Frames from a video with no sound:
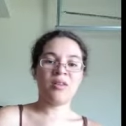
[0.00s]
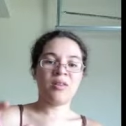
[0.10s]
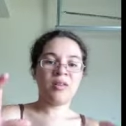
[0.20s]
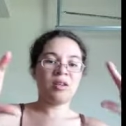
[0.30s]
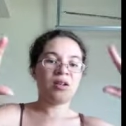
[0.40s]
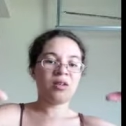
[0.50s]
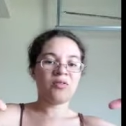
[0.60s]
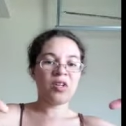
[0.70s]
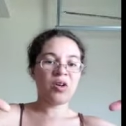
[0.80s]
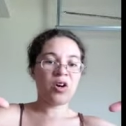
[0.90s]
The
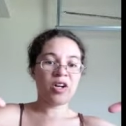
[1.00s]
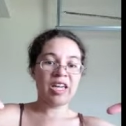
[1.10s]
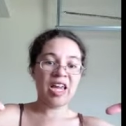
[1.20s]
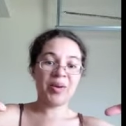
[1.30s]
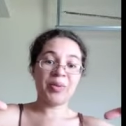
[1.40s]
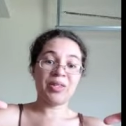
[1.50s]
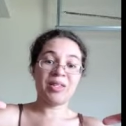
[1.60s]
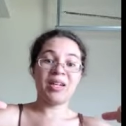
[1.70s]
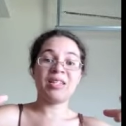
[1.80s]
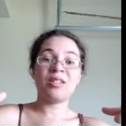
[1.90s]
video card came with a
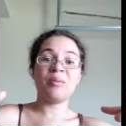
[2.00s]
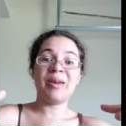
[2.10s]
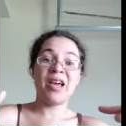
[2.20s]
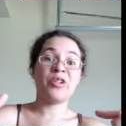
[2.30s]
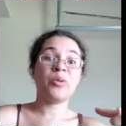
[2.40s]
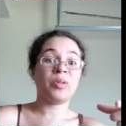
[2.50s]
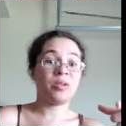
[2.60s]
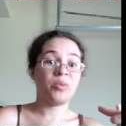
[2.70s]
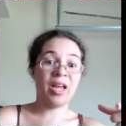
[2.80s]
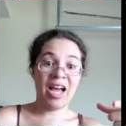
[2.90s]
nice little manual with
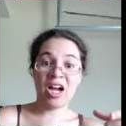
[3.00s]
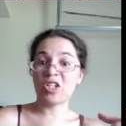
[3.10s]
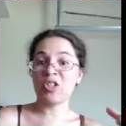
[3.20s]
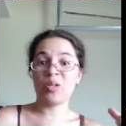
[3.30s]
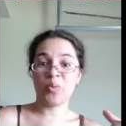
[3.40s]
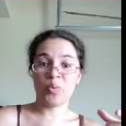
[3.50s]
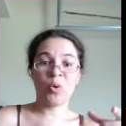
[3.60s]
an actually